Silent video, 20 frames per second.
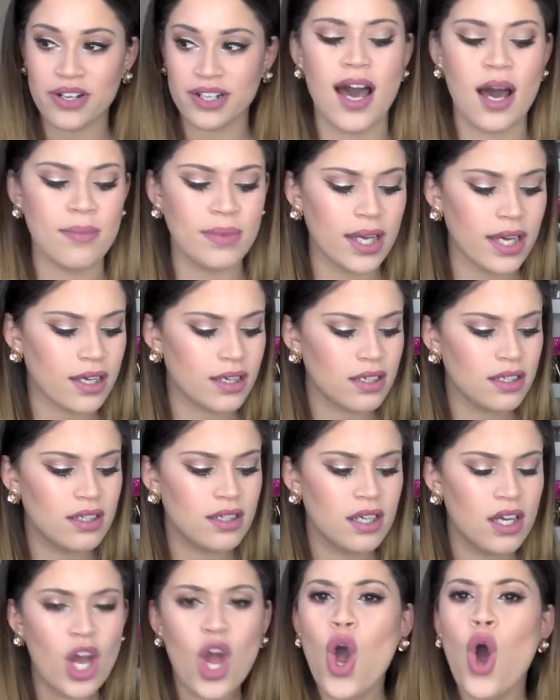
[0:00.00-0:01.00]
Like, I'm like,
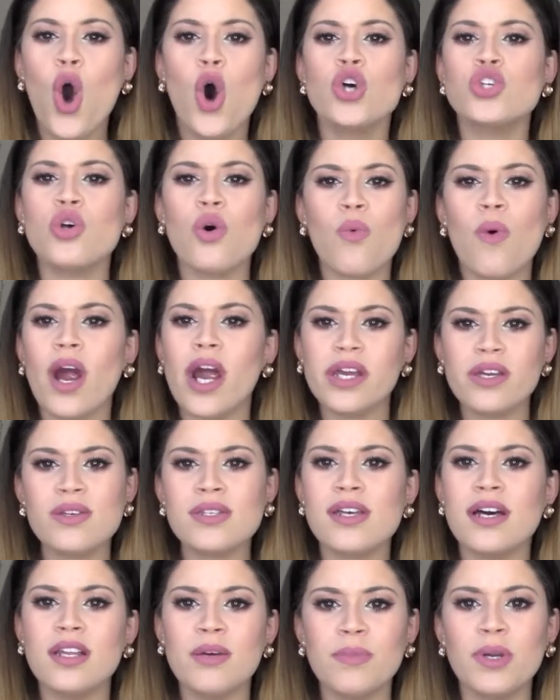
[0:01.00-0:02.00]
so why are you
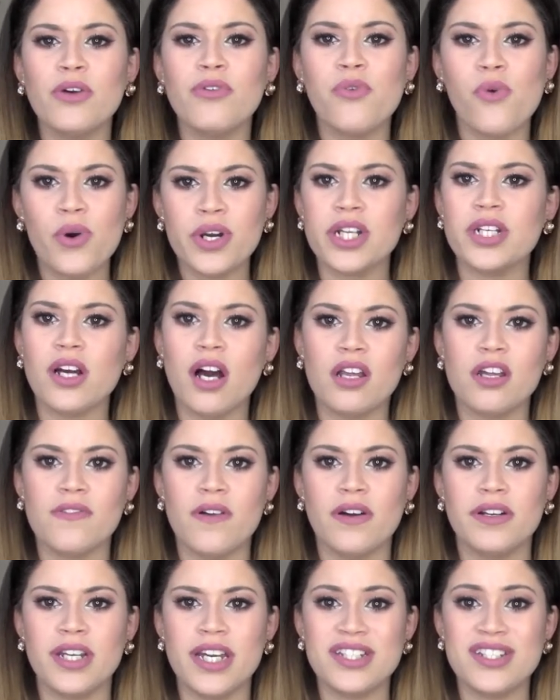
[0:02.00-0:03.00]
selling me a $40
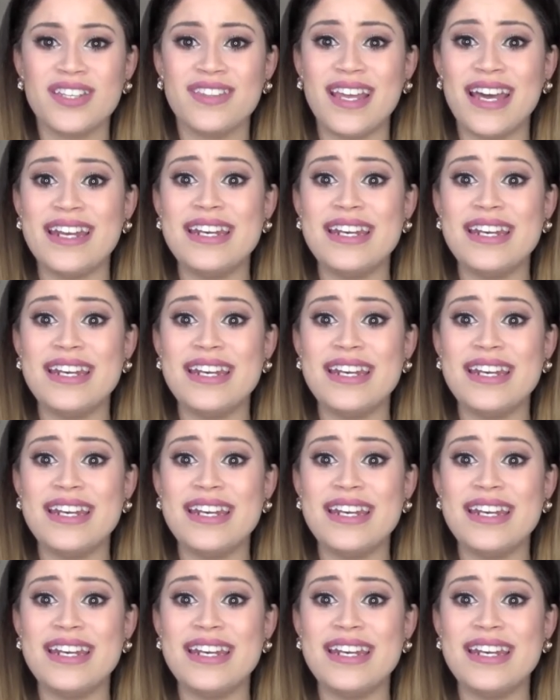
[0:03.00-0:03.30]
foundation that